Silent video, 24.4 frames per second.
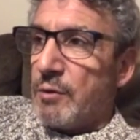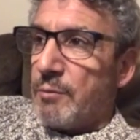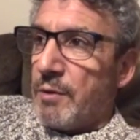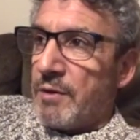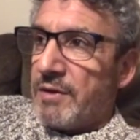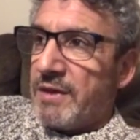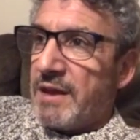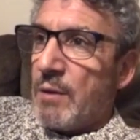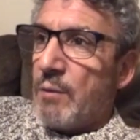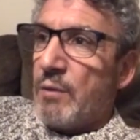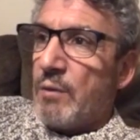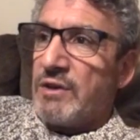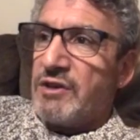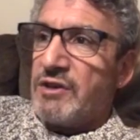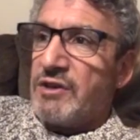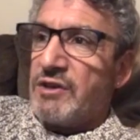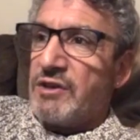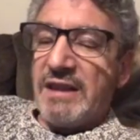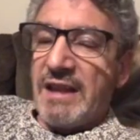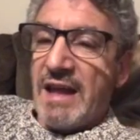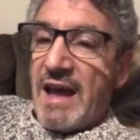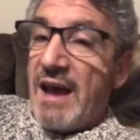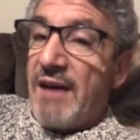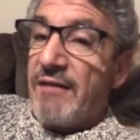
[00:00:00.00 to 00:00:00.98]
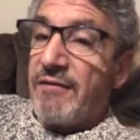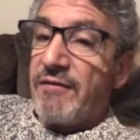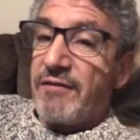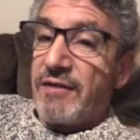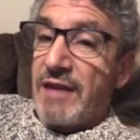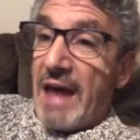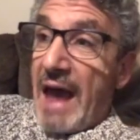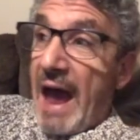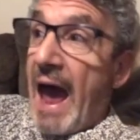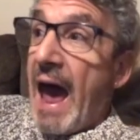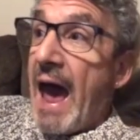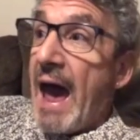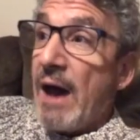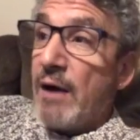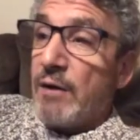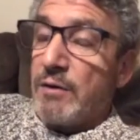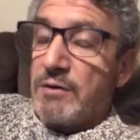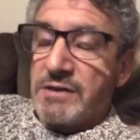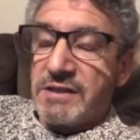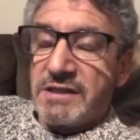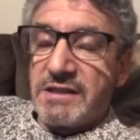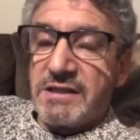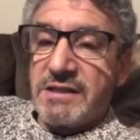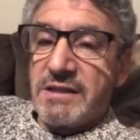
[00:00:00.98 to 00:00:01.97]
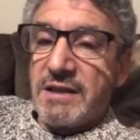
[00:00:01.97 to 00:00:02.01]
But then when she left the
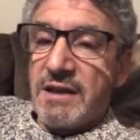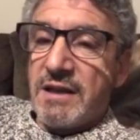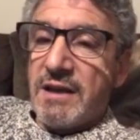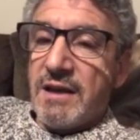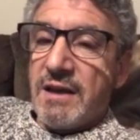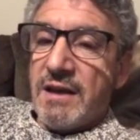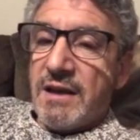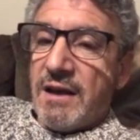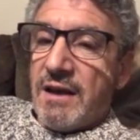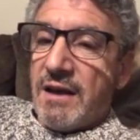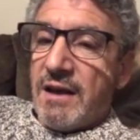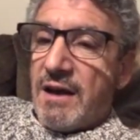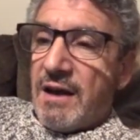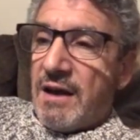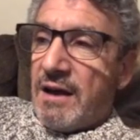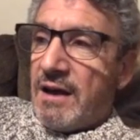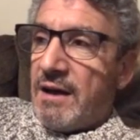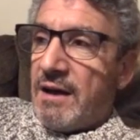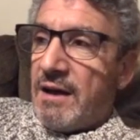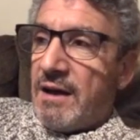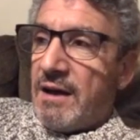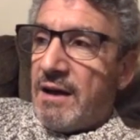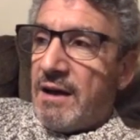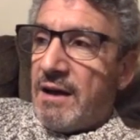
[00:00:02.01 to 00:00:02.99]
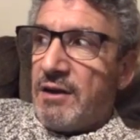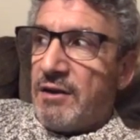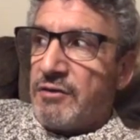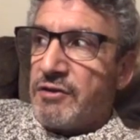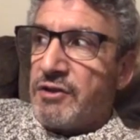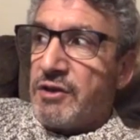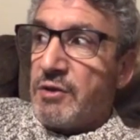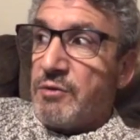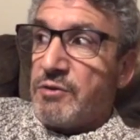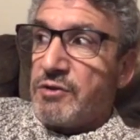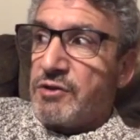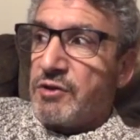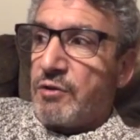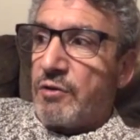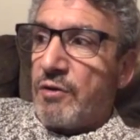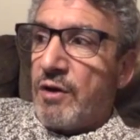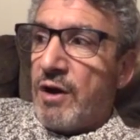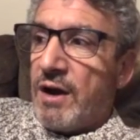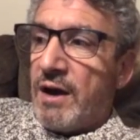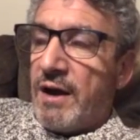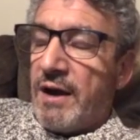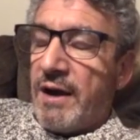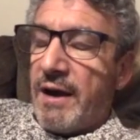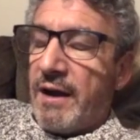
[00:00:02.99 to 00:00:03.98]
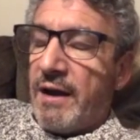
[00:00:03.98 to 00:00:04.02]
house, she was
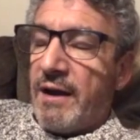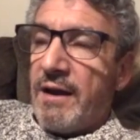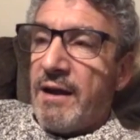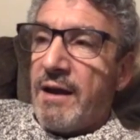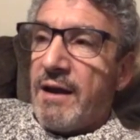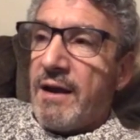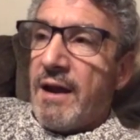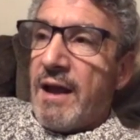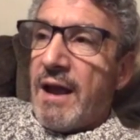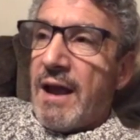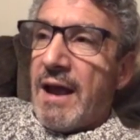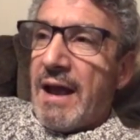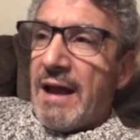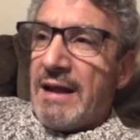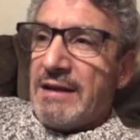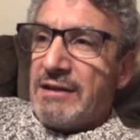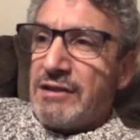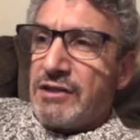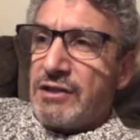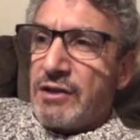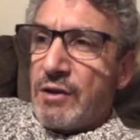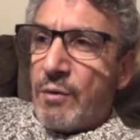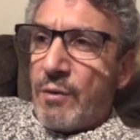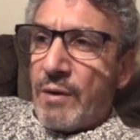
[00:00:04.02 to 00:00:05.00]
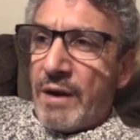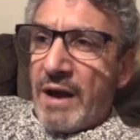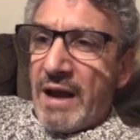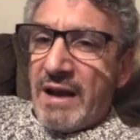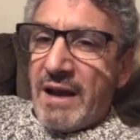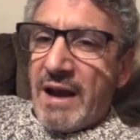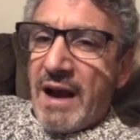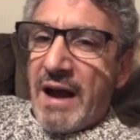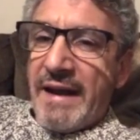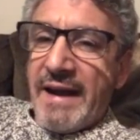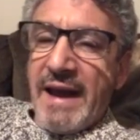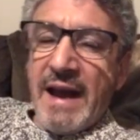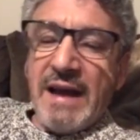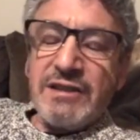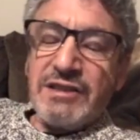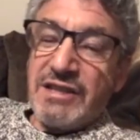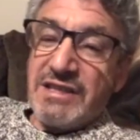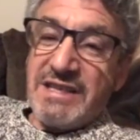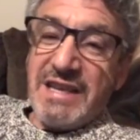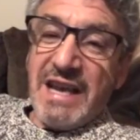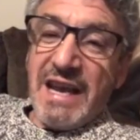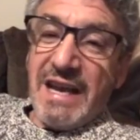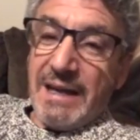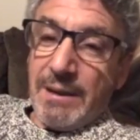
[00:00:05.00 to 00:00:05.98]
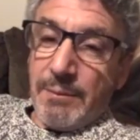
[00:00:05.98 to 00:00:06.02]
crying. And so when I got out to
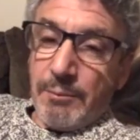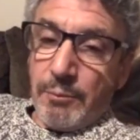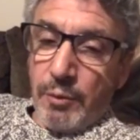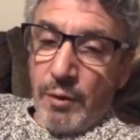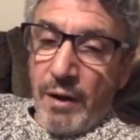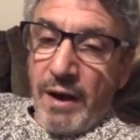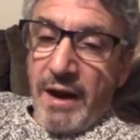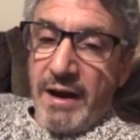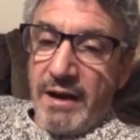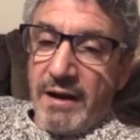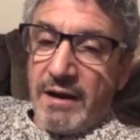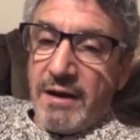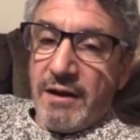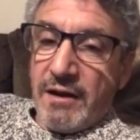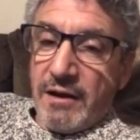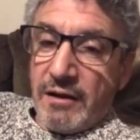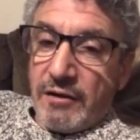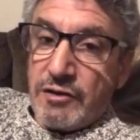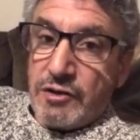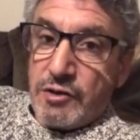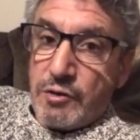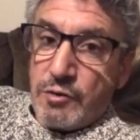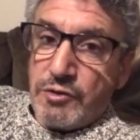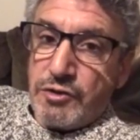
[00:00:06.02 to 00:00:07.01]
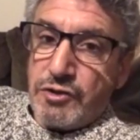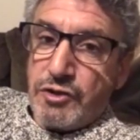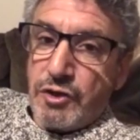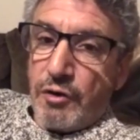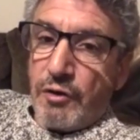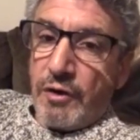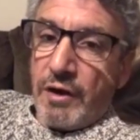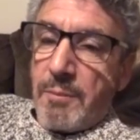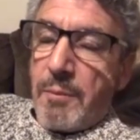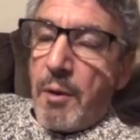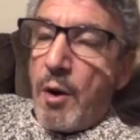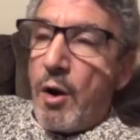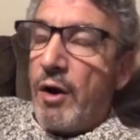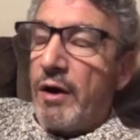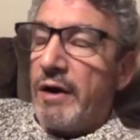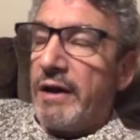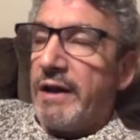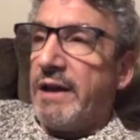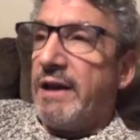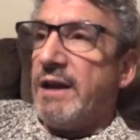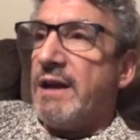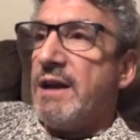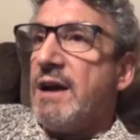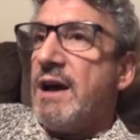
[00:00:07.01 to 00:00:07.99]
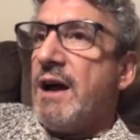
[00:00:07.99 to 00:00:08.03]
take a break, because it was during a
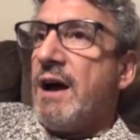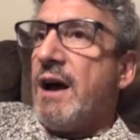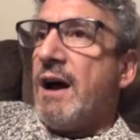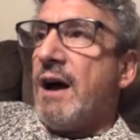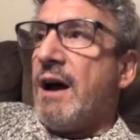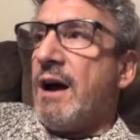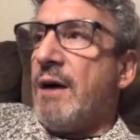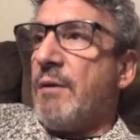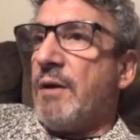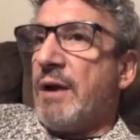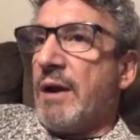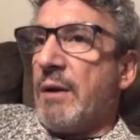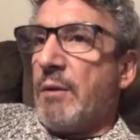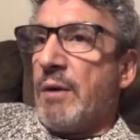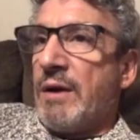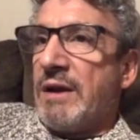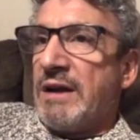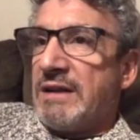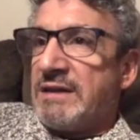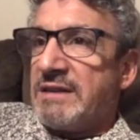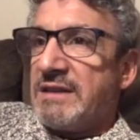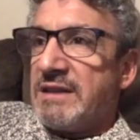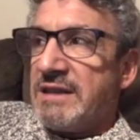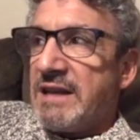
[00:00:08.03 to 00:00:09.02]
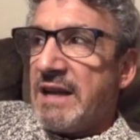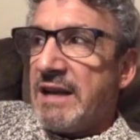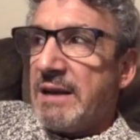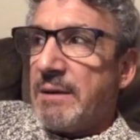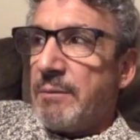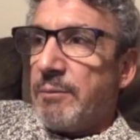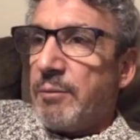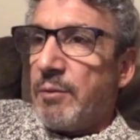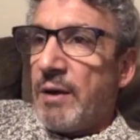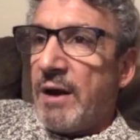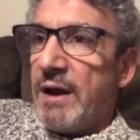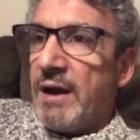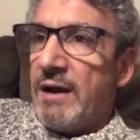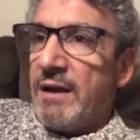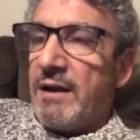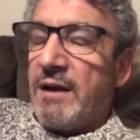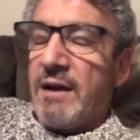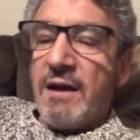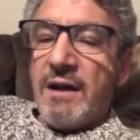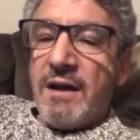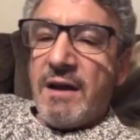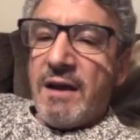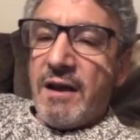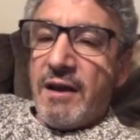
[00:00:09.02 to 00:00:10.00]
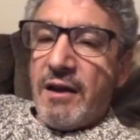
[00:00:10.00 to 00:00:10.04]
party, when I went out to take a break,
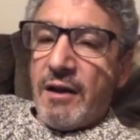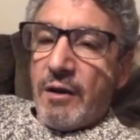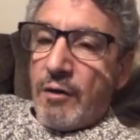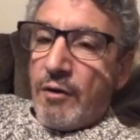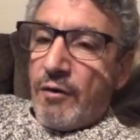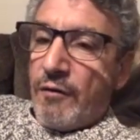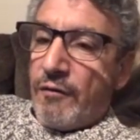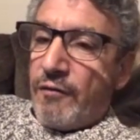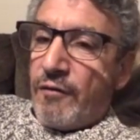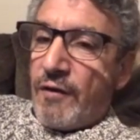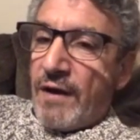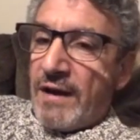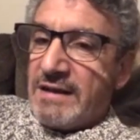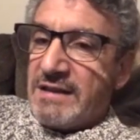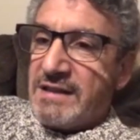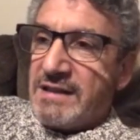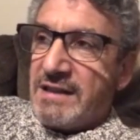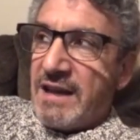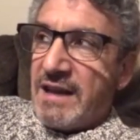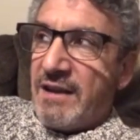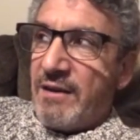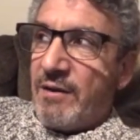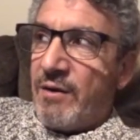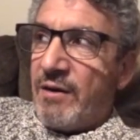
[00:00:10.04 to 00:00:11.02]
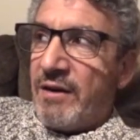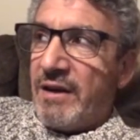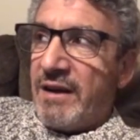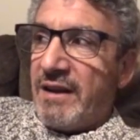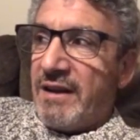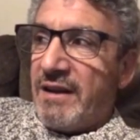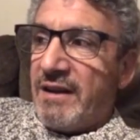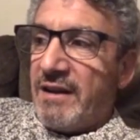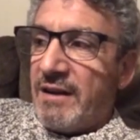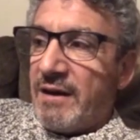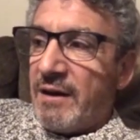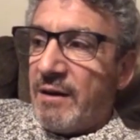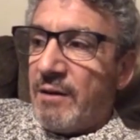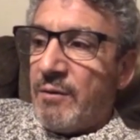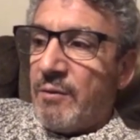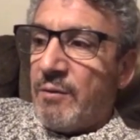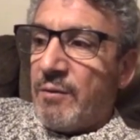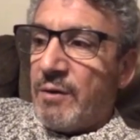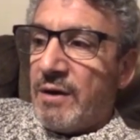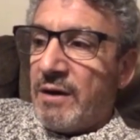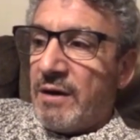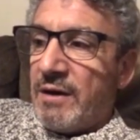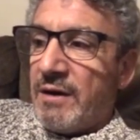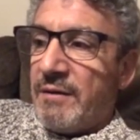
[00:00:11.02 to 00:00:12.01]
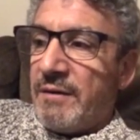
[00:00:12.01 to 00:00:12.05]
her friend said, "Artie,
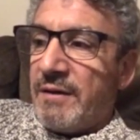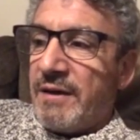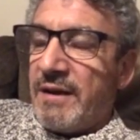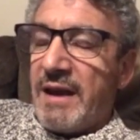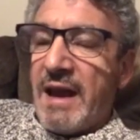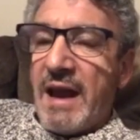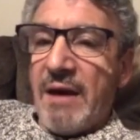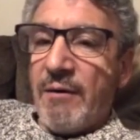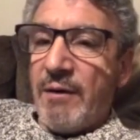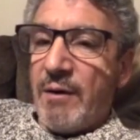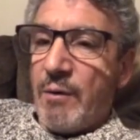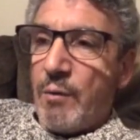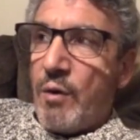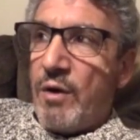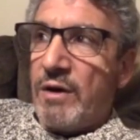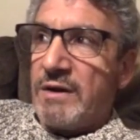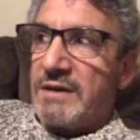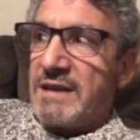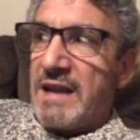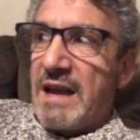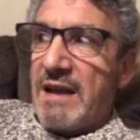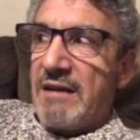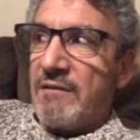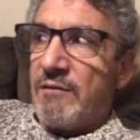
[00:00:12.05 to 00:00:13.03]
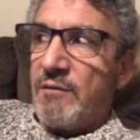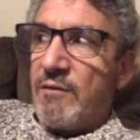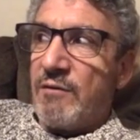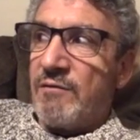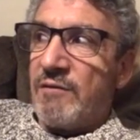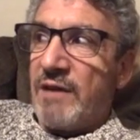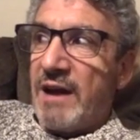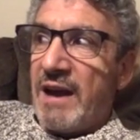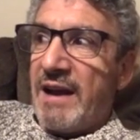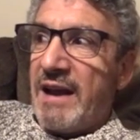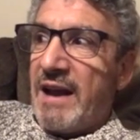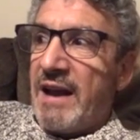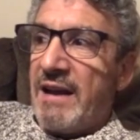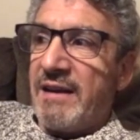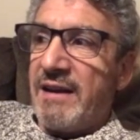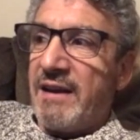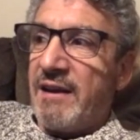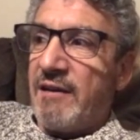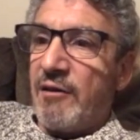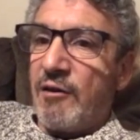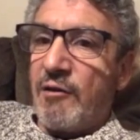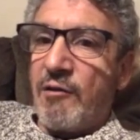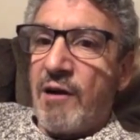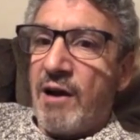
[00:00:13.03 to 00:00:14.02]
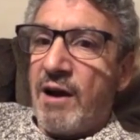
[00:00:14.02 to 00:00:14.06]
Carrie ran out of
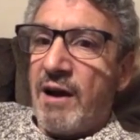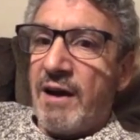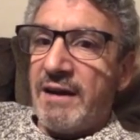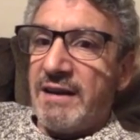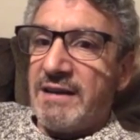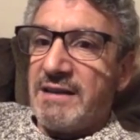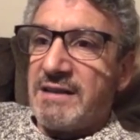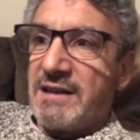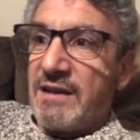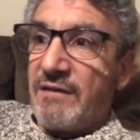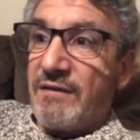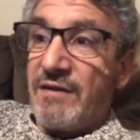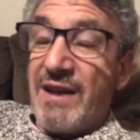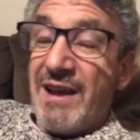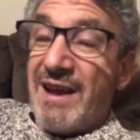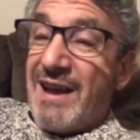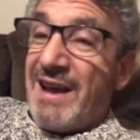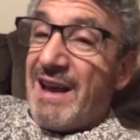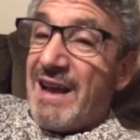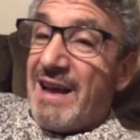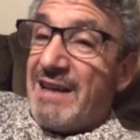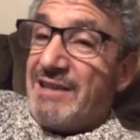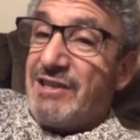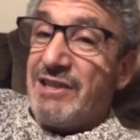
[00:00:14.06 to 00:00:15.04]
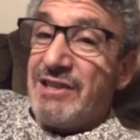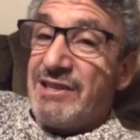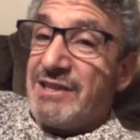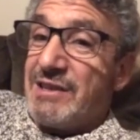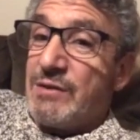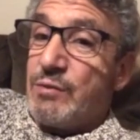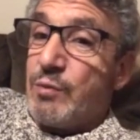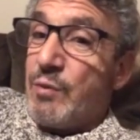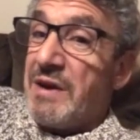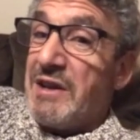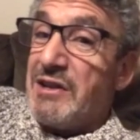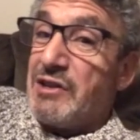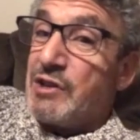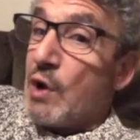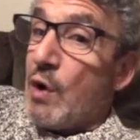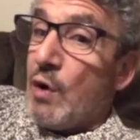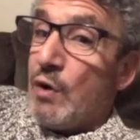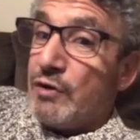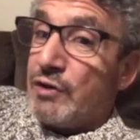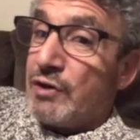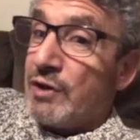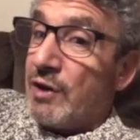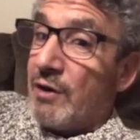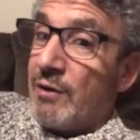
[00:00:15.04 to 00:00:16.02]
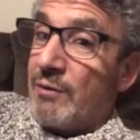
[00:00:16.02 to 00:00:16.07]
here crying and stuff." And she says, "We
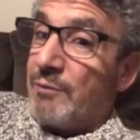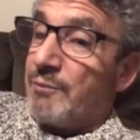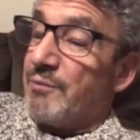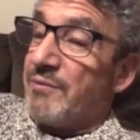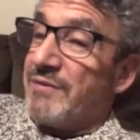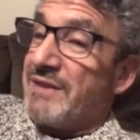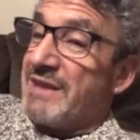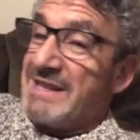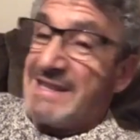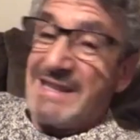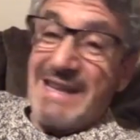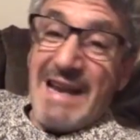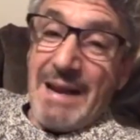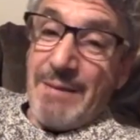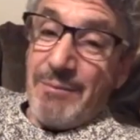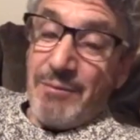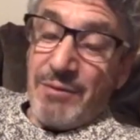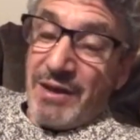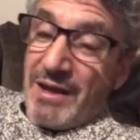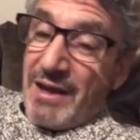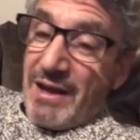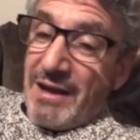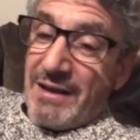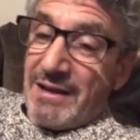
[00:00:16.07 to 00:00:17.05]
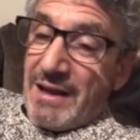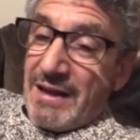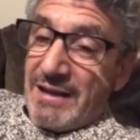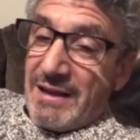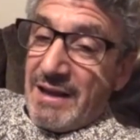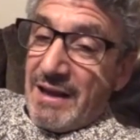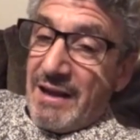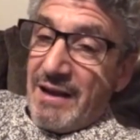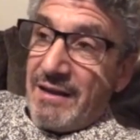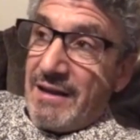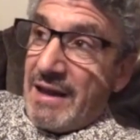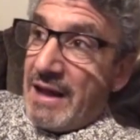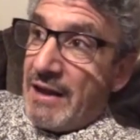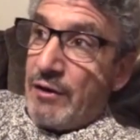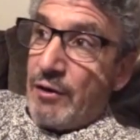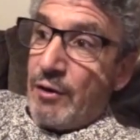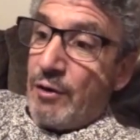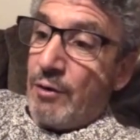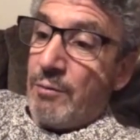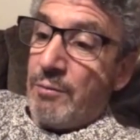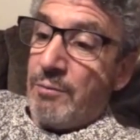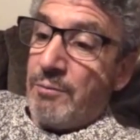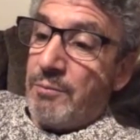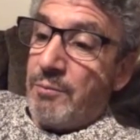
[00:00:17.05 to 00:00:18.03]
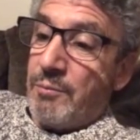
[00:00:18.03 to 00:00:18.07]
told her the same thing, that
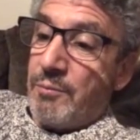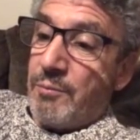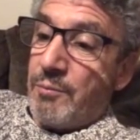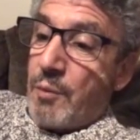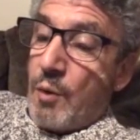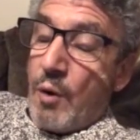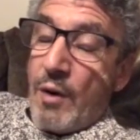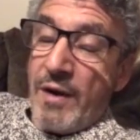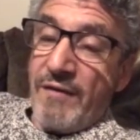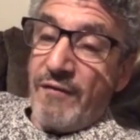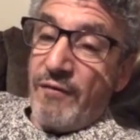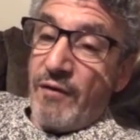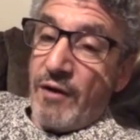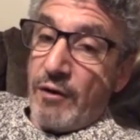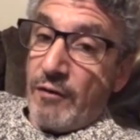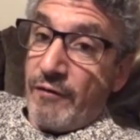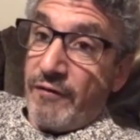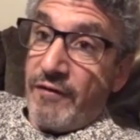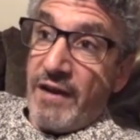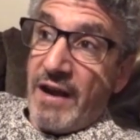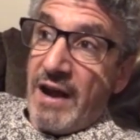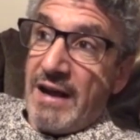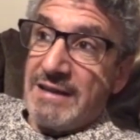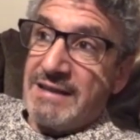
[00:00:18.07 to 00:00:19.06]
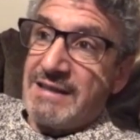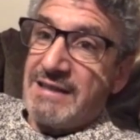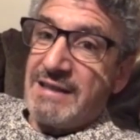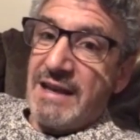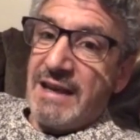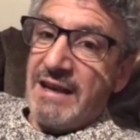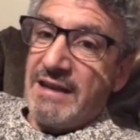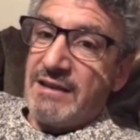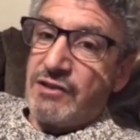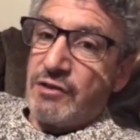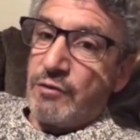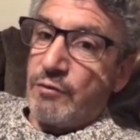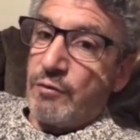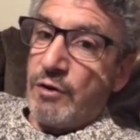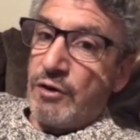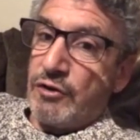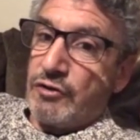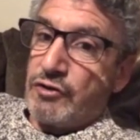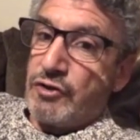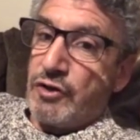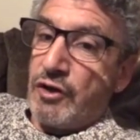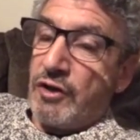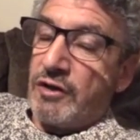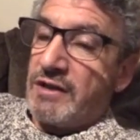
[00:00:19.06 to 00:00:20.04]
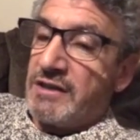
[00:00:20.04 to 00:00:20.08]
her boyfriend or fiance is a real
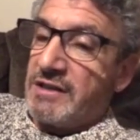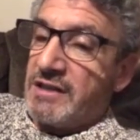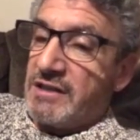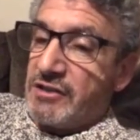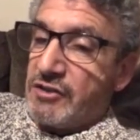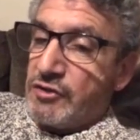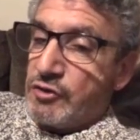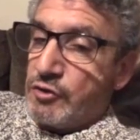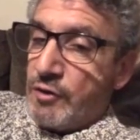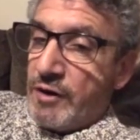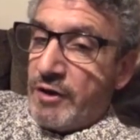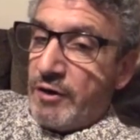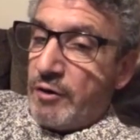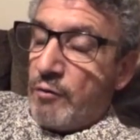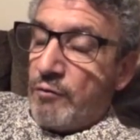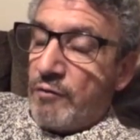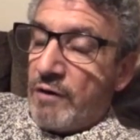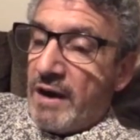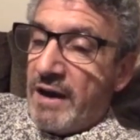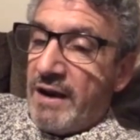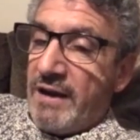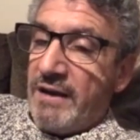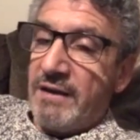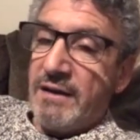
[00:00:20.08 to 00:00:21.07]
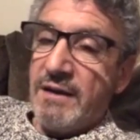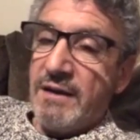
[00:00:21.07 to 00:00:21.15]
jerk and doesn't treat her right."